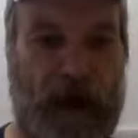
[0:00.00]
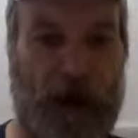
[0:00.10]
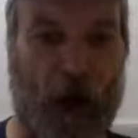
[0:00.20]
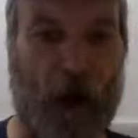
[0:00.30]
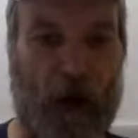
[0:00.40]

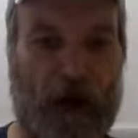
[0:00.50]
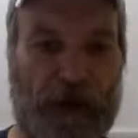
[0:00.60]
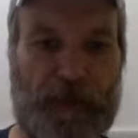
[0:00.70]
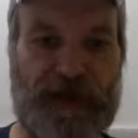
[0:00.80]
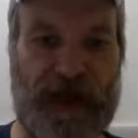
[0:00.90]
Hello, welcome
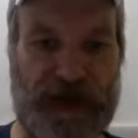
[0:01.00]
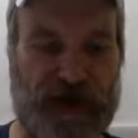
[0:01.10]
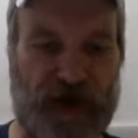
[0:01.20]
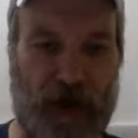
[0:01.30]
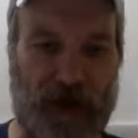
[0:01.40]
to BA
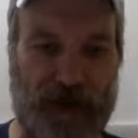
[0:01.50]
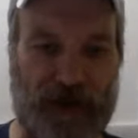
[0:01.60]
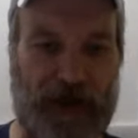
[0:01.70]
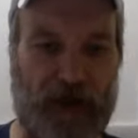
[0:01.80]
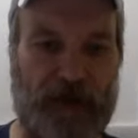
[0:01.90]
Sales and the
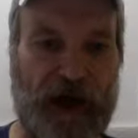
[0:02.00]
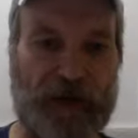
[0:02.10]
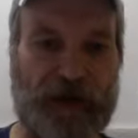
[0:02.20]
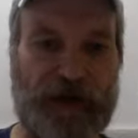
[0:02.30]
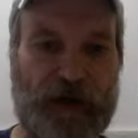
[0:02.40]
Kennel
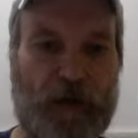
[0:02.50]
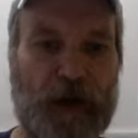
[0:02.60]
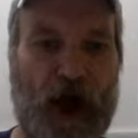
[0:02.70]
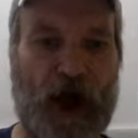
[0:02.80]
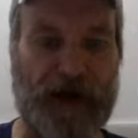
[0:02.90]
Kelp Keynote
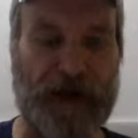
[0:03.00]
blog.